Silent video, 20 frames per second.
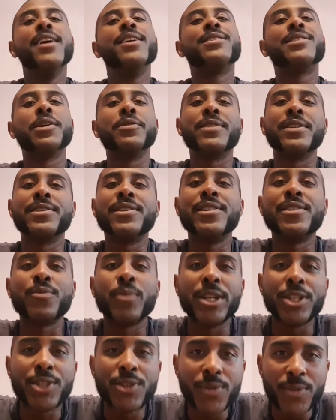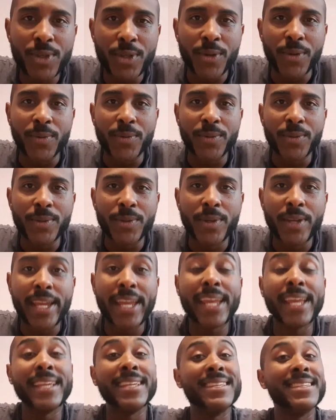So this is what you do.
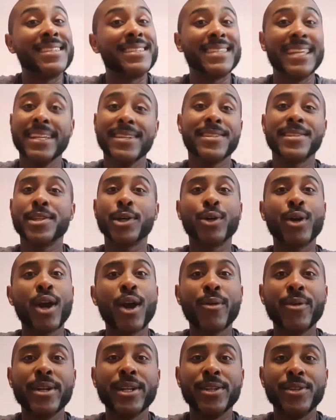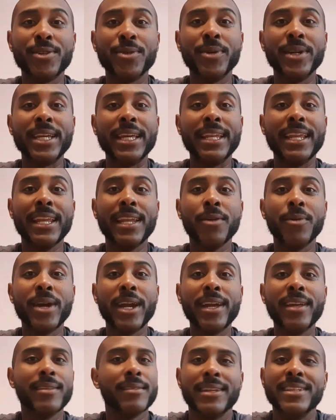Since they're already doing it
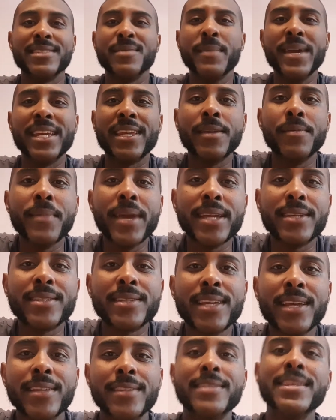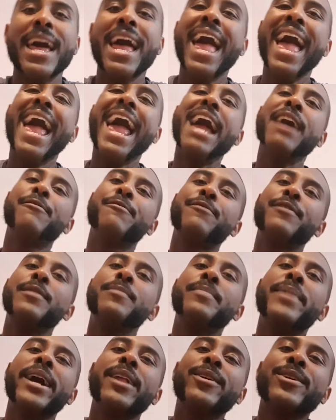anyway, let's make it make sense. Have
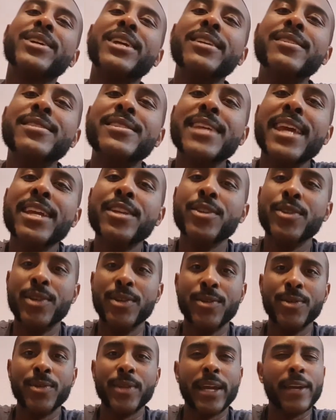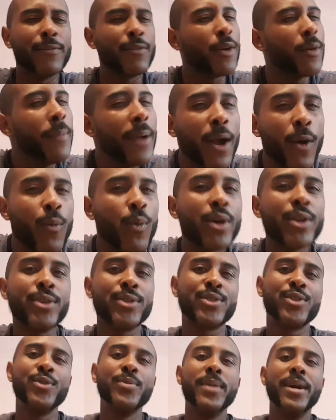Finn Balor continue to do that for about 1 or
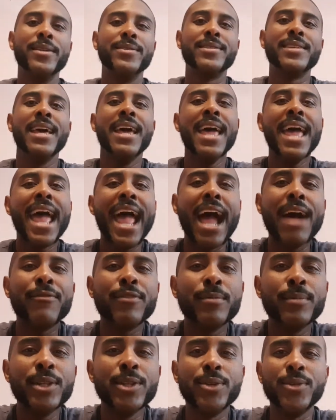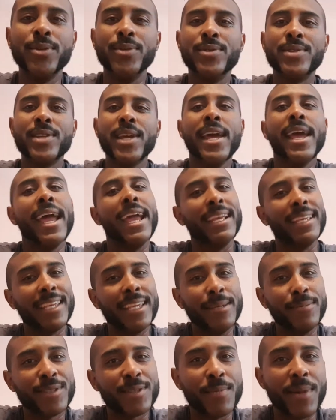2 months. Have him lose and
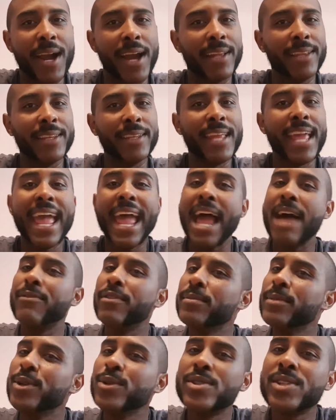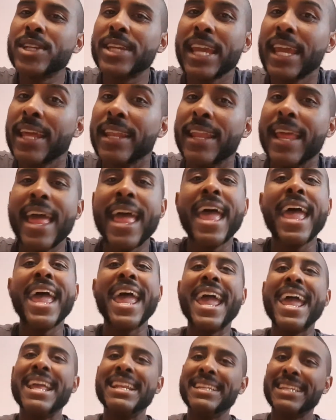keep smiling. Have him lose again
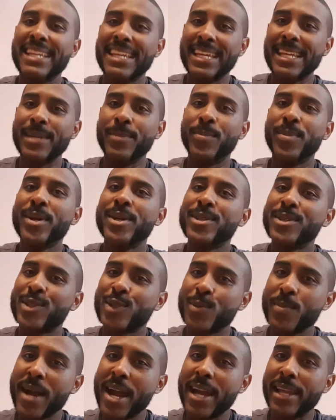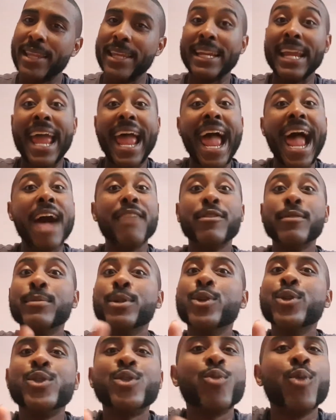and keep smiling. Have him
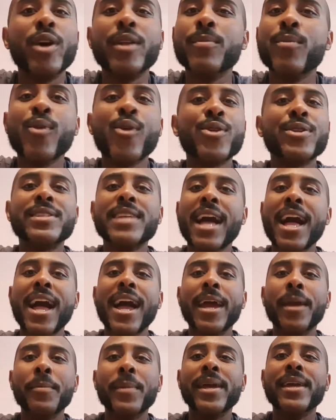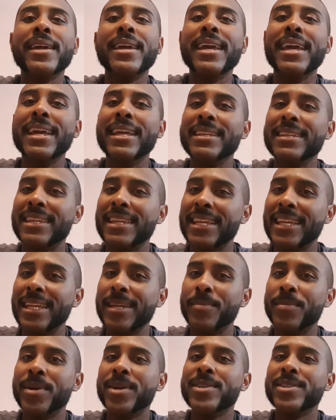lose one more time and
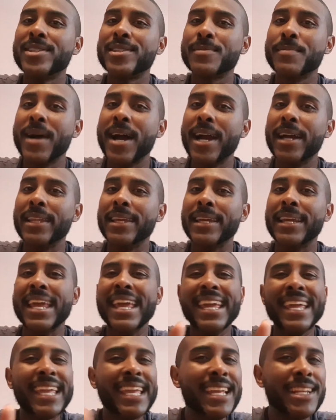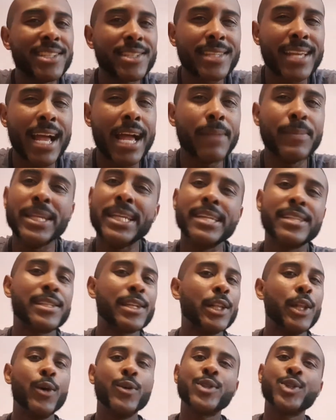keep smiling. Each time he gets
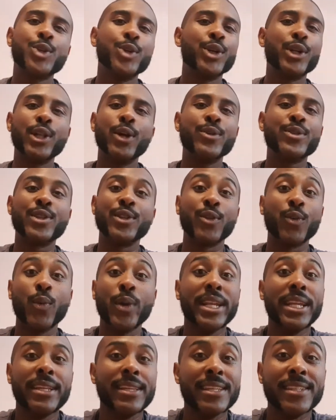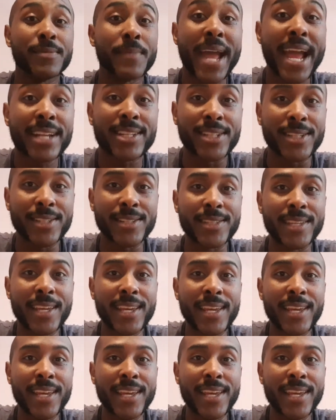closer and closer to winning these matches.